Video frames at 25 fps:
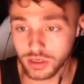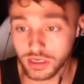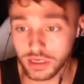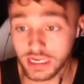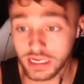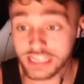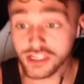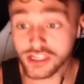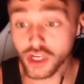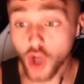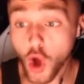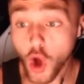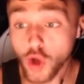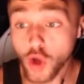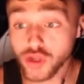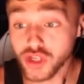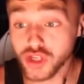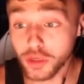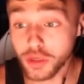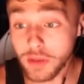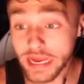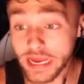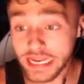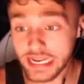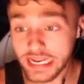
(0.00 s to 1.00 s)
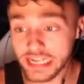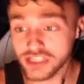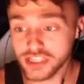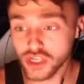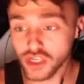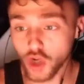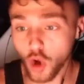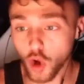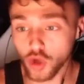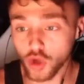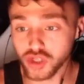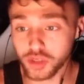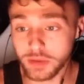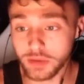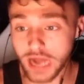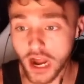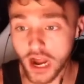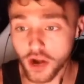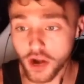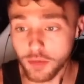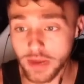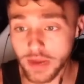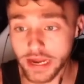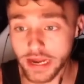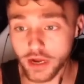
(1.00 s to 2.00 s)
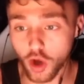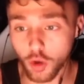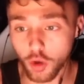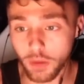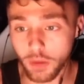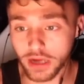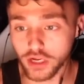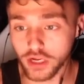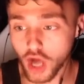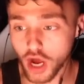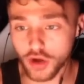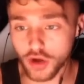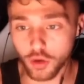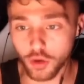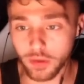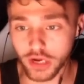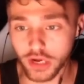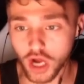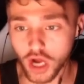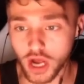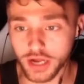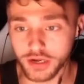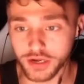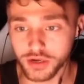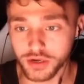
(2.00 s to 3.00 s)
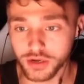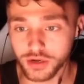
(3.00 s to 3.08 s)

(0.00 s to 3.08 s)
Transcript: It's an ultimate! It's an ultimate Iron Man! Oh my god! Oh my god!